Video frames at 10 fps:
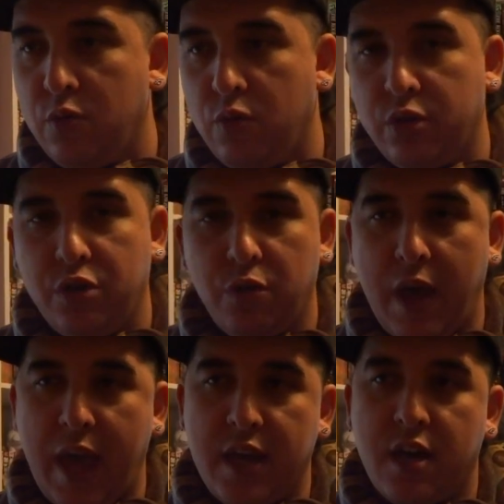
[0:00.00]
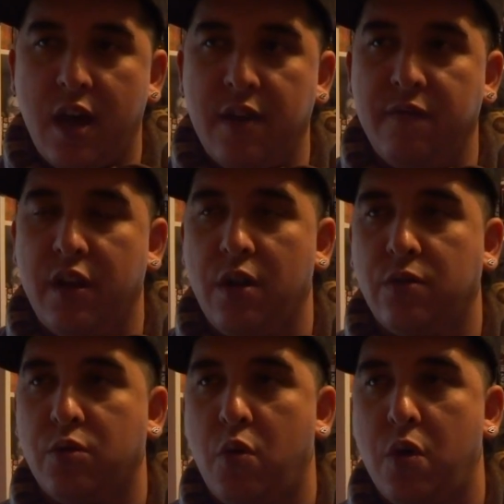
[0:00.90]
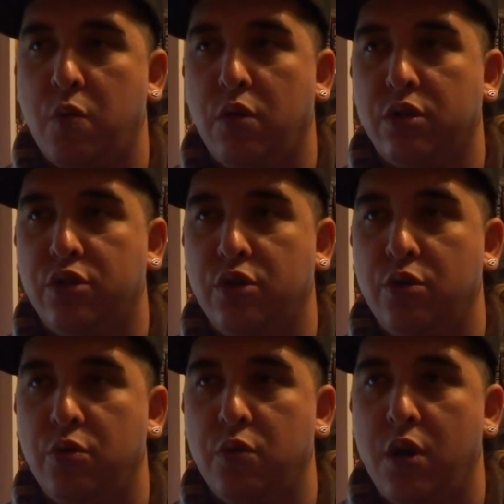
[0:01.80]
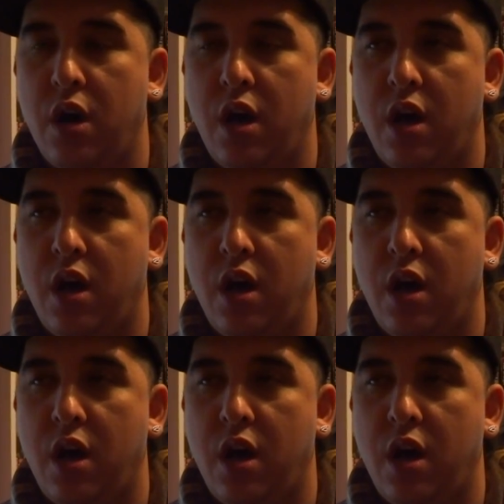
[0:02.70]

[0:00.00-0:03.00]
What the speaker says: will do egg cutting videos, or will do